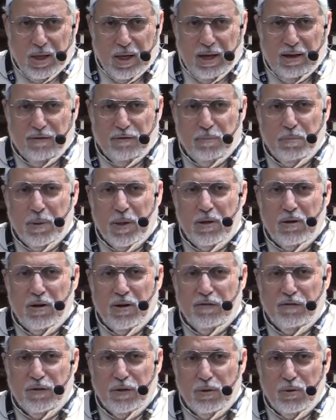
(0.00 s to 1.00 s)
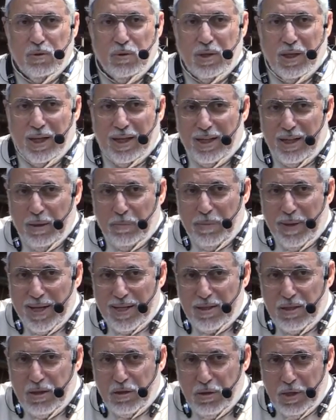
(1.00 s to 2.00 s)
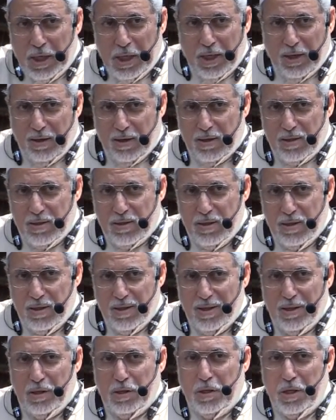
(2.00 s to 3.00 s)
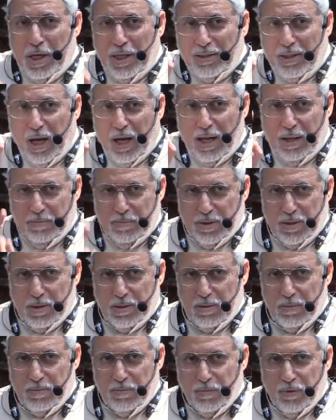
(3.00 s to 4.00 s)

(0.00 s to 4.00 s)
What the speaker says: have been reviewed in the past 3 years, three times.